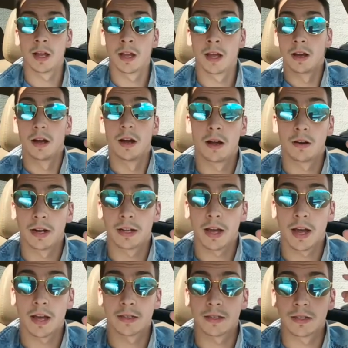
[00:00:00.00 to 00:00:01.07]
Alright
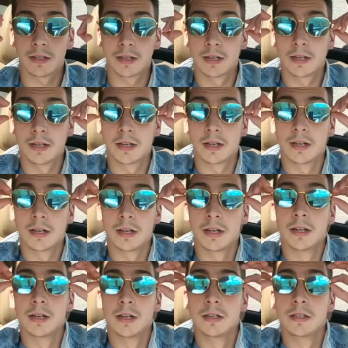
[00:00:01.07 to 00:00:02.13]
guys,
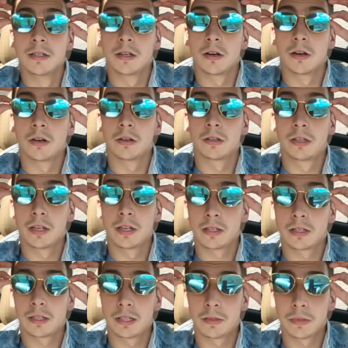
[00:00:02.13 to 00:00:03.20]
so this
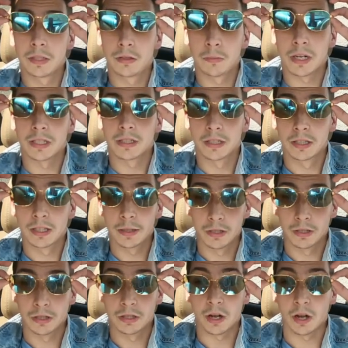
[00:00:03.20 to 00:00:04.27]
leads me to my
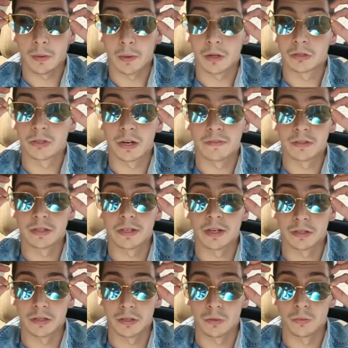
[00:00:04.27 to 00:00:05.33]
sleepers, talking about Travis
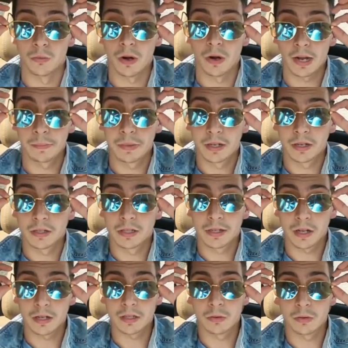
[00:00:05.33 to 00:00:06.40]
Kelce. Why? Because
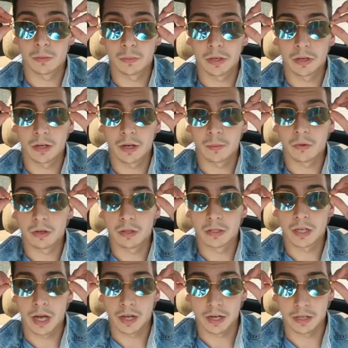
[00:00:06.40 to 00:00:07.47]
Kelce will be your #1
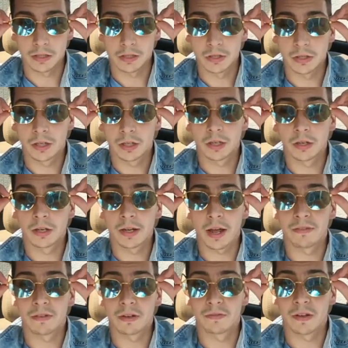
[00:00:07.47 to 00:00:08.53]
tight end, so you clearly have
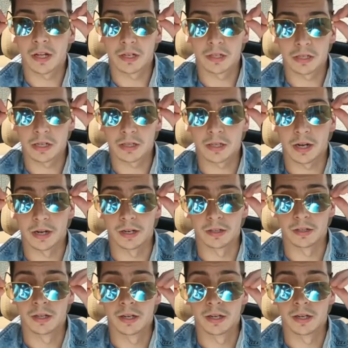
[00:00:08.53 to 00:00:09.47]
an advantage at tight end.